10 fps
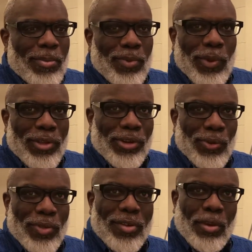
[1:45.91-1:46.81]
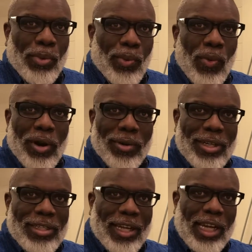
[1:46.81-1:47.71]
whether you was number 1 on
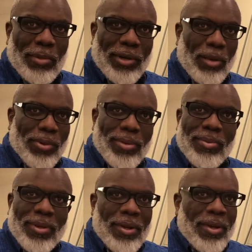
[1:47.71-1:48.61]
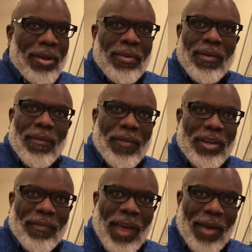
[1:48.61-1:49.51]
the team or number
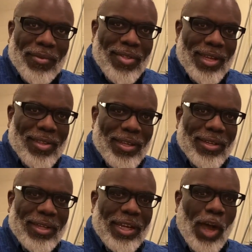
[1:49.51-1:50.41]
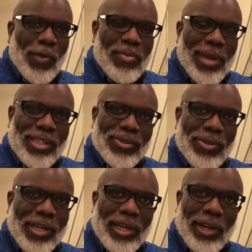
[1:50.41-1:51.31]
55 or 60, he always made
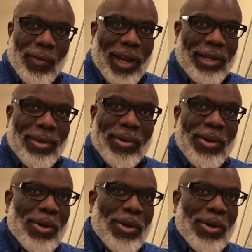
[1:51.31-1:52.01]
sure he'd correct you,